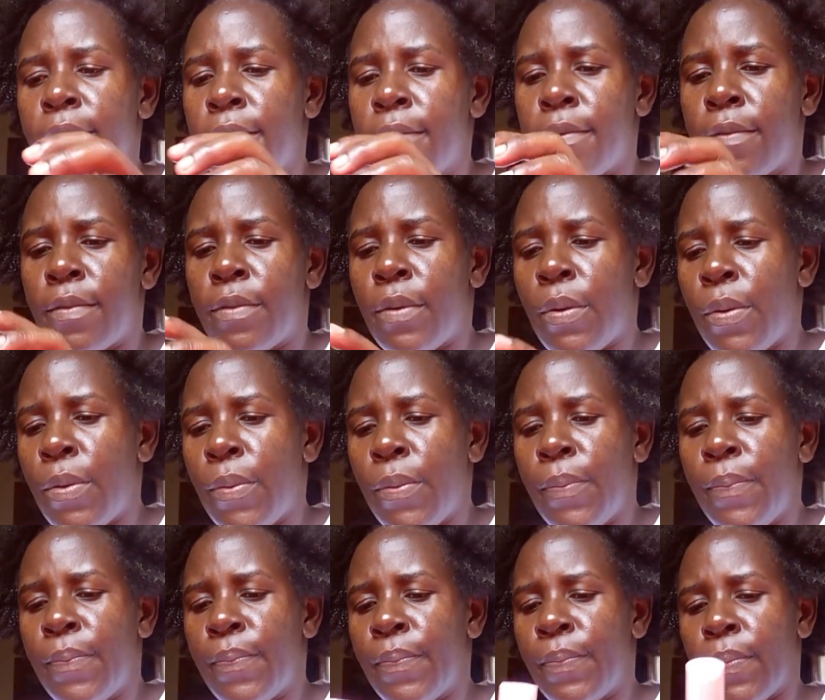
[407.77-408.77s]
So
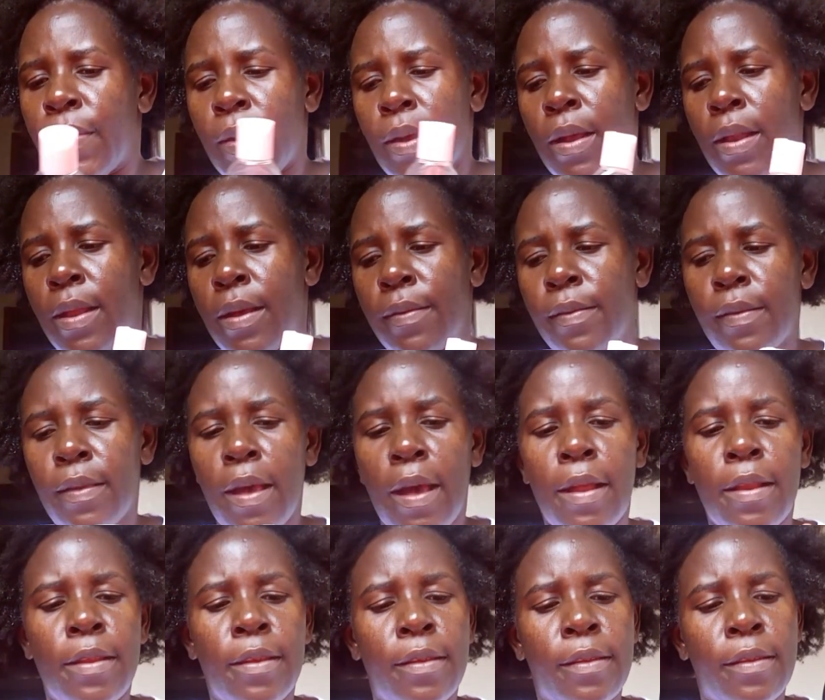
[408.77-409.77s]
let's
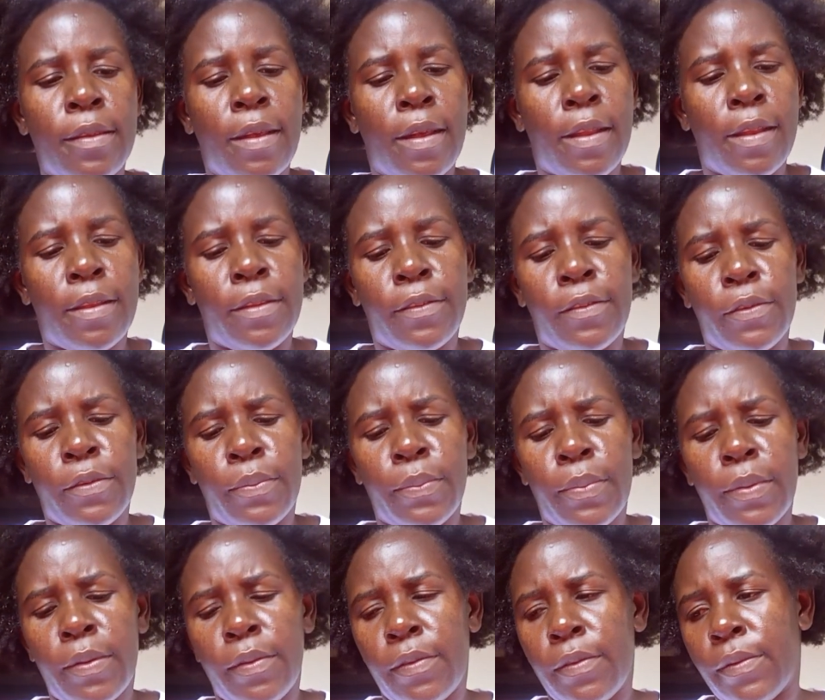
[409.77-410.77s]
add in a little
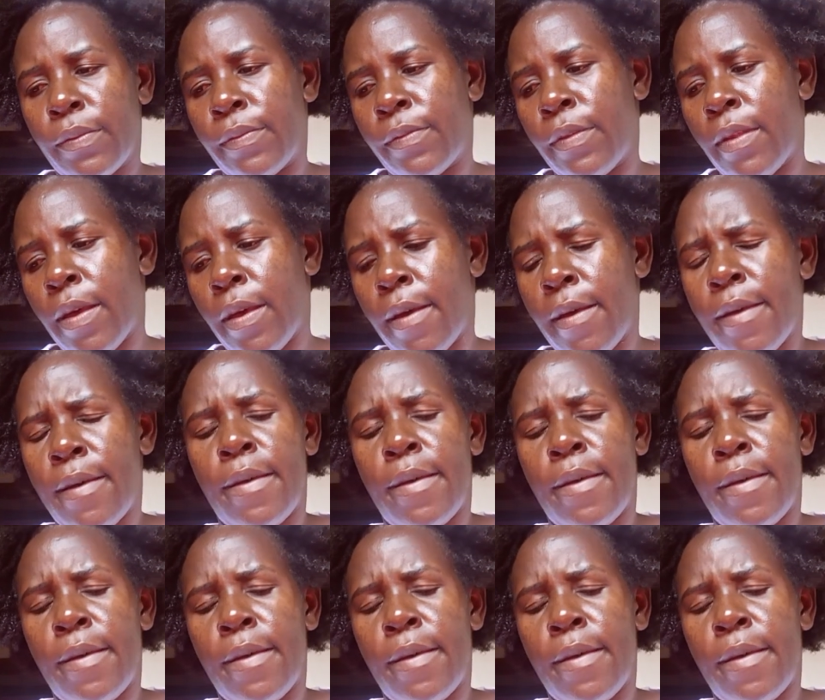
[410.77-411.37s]
bit of the